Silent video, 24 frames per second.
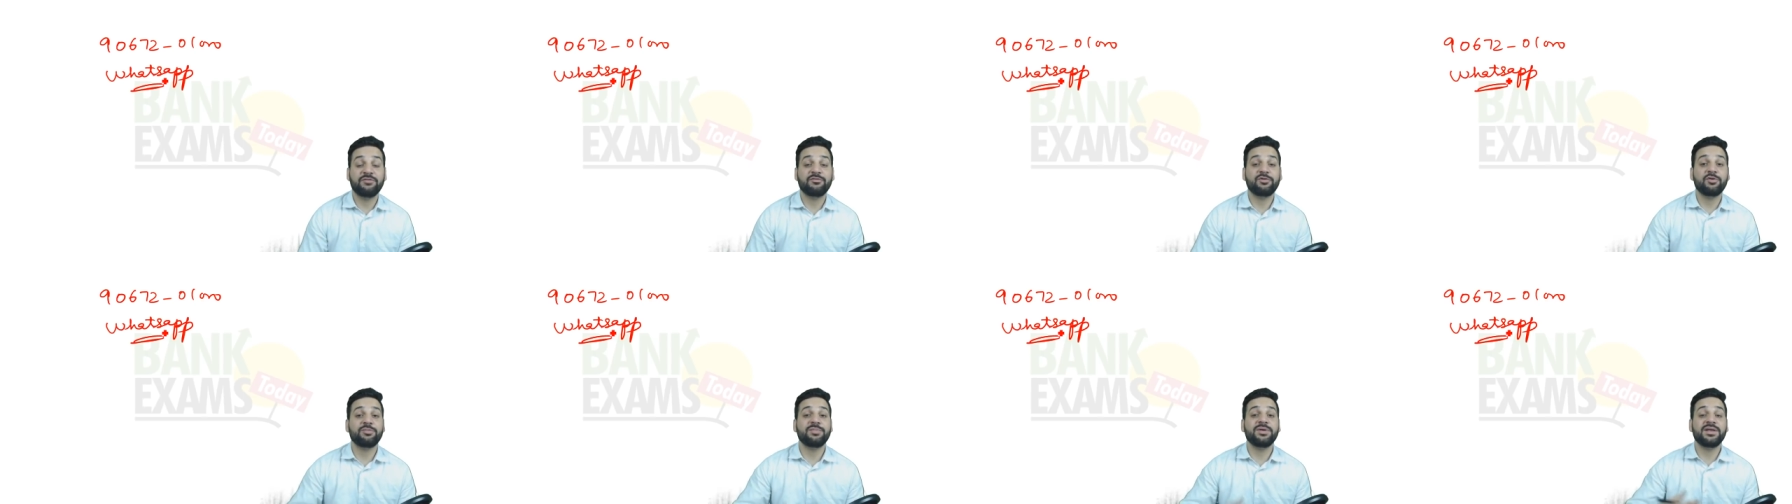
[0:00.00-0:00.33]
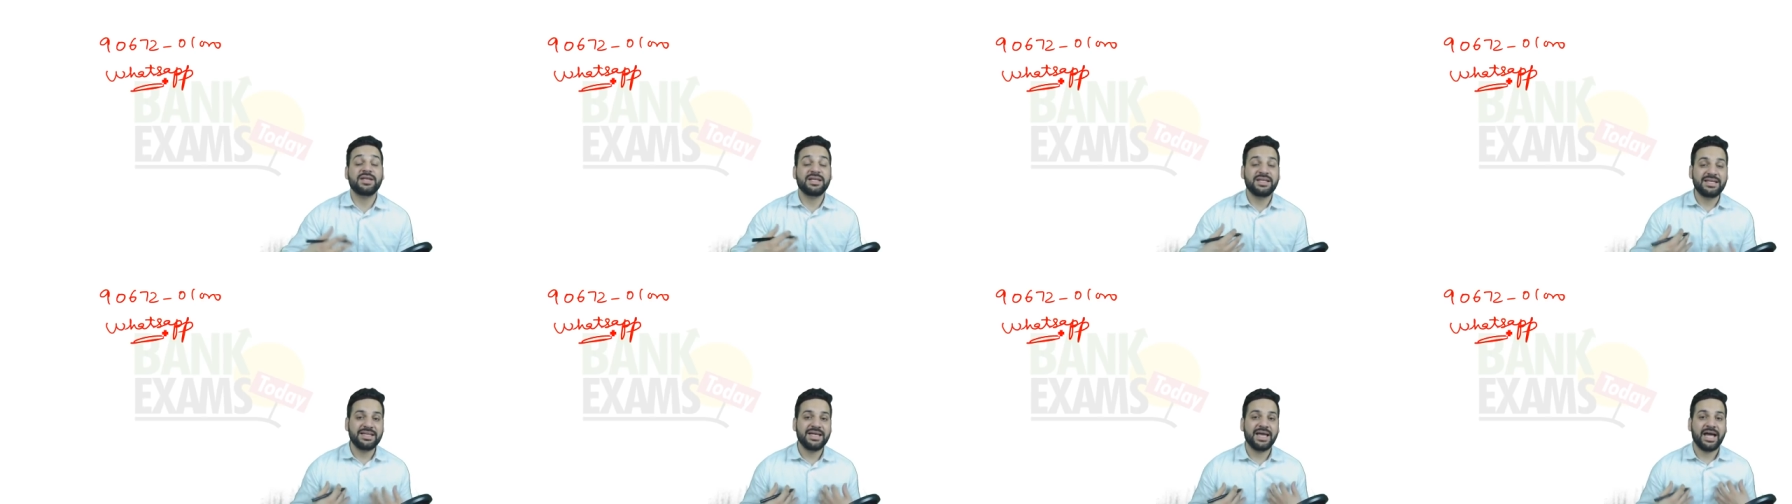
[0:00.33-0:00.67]
would be
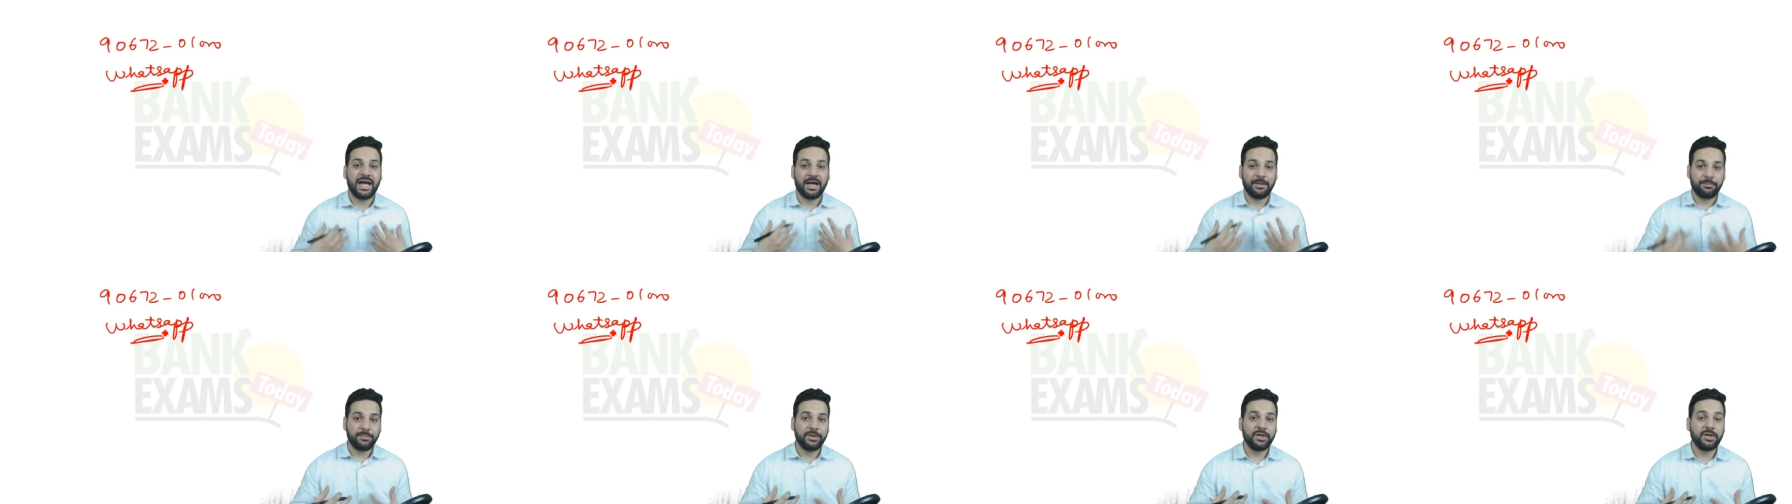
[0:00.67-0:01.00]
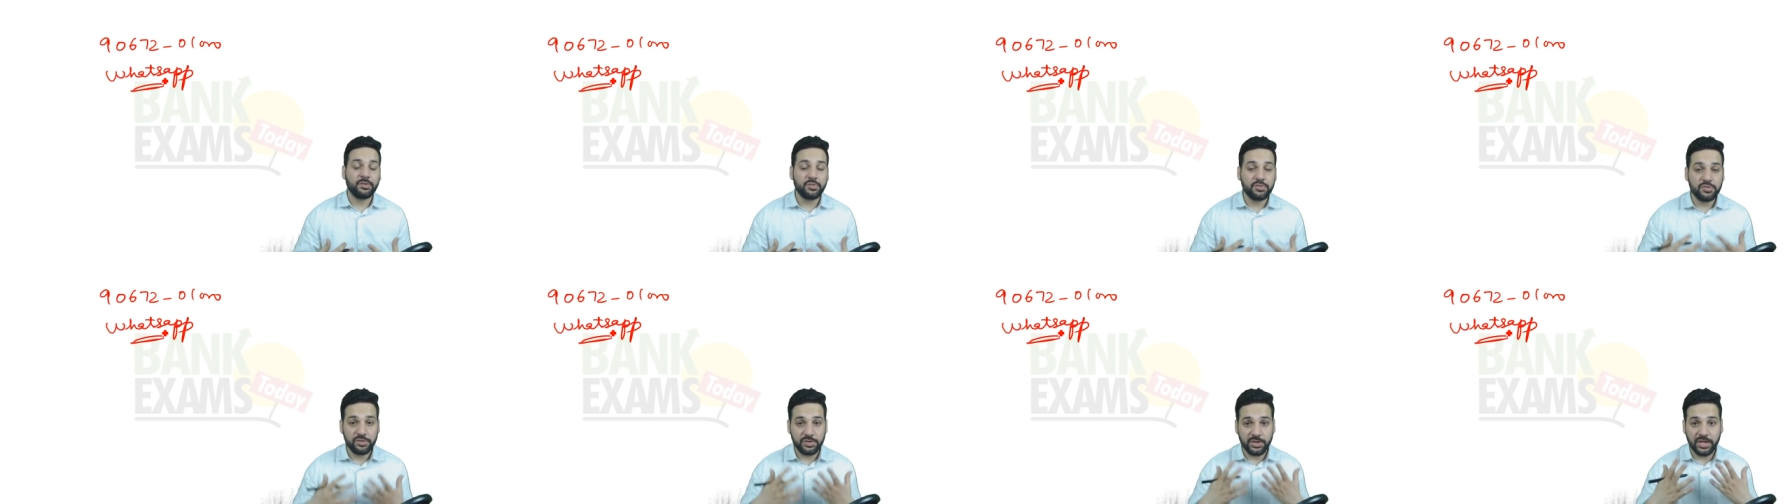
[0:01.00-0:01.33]
really happy
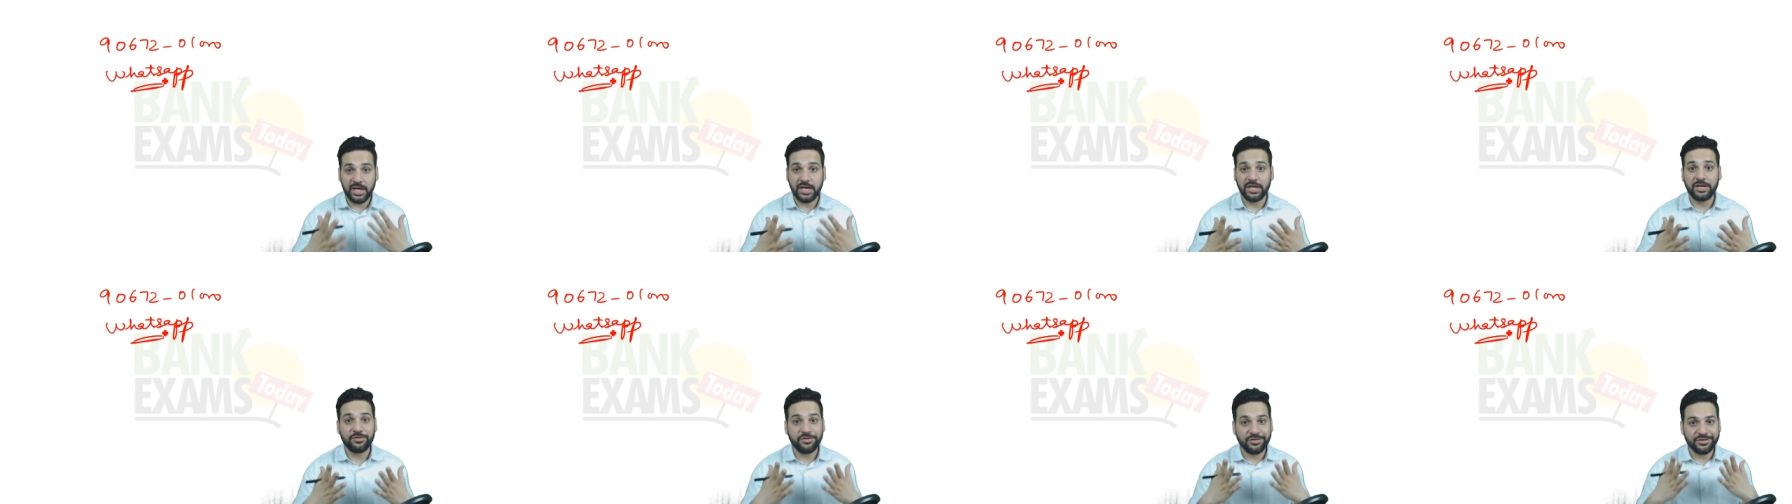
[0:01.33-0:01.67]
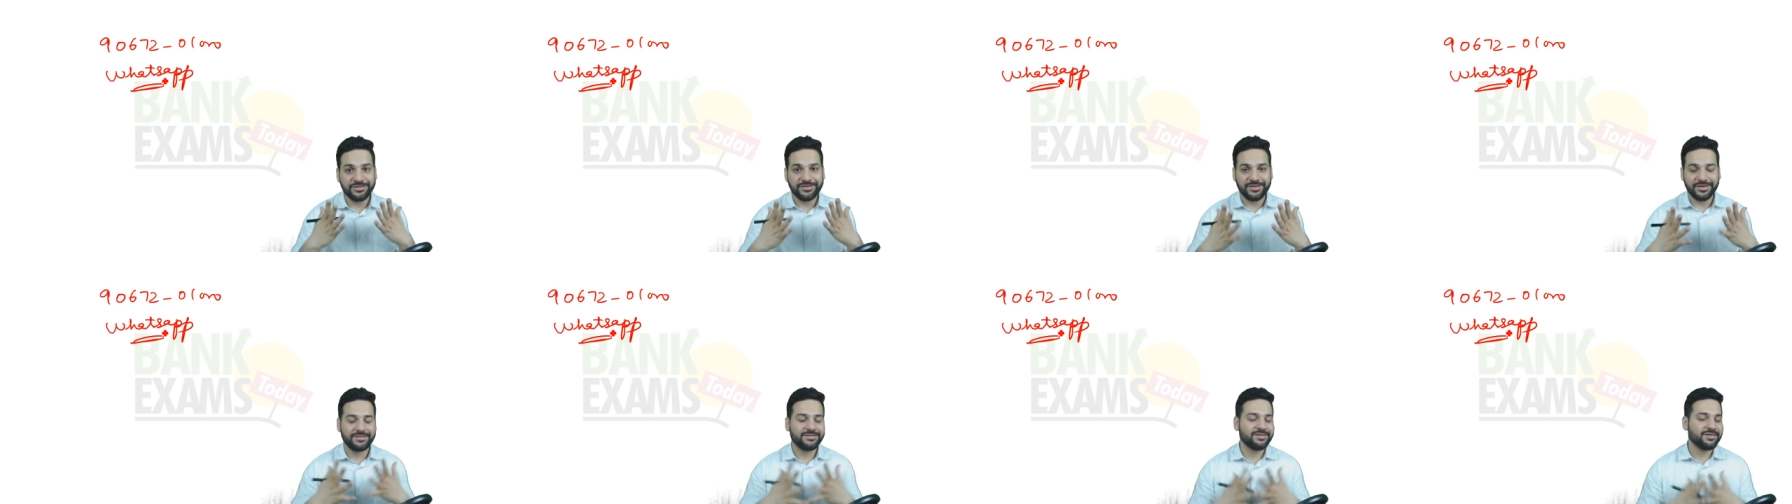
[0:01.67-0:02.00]
to share your
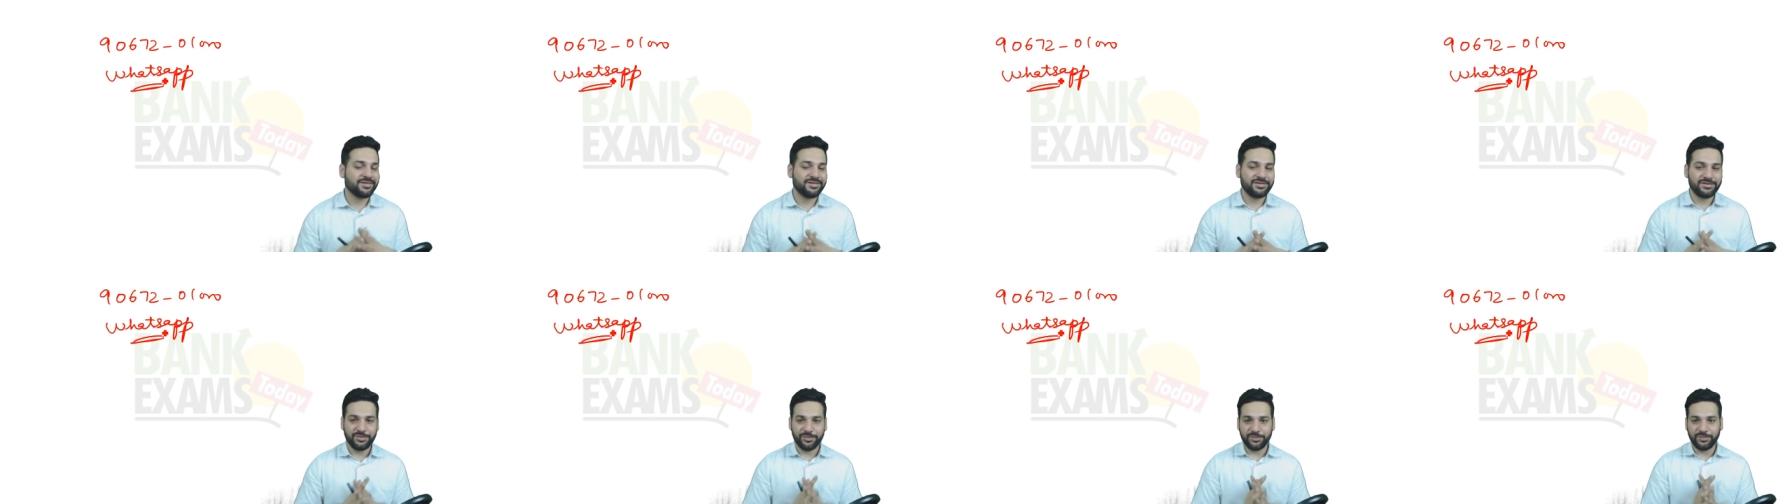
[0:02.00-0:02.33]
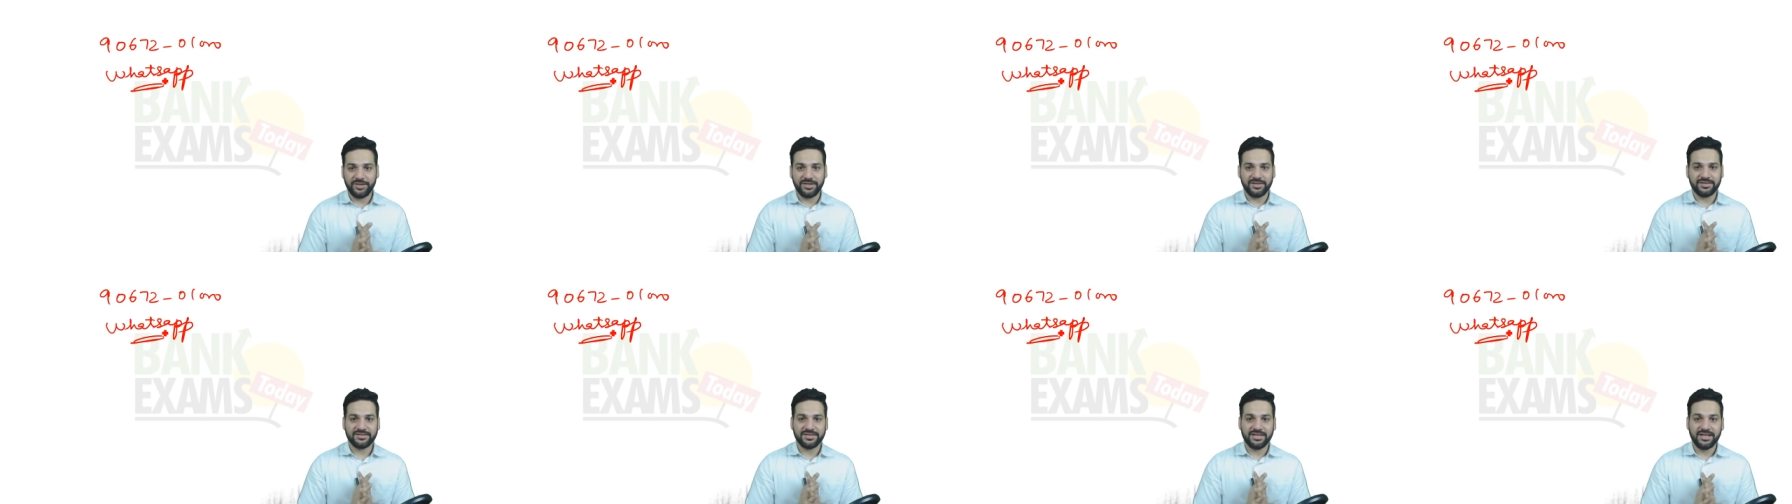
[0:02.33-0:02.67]
success
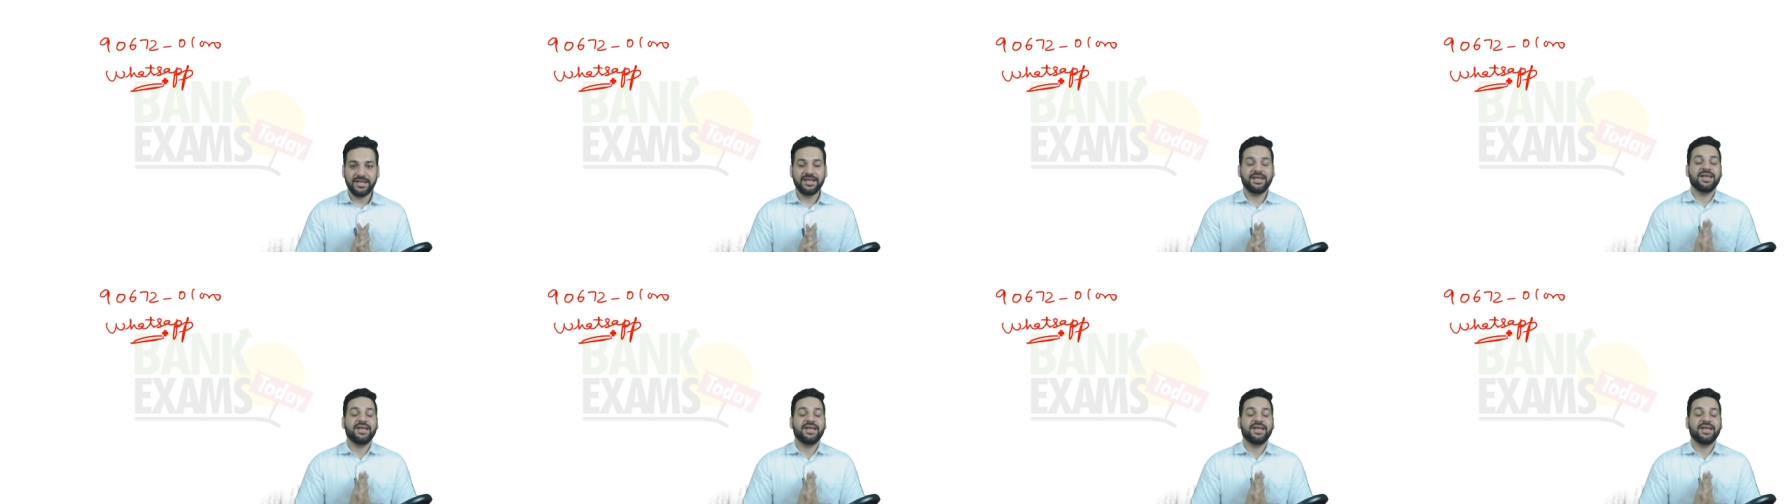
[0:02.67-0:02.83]
stories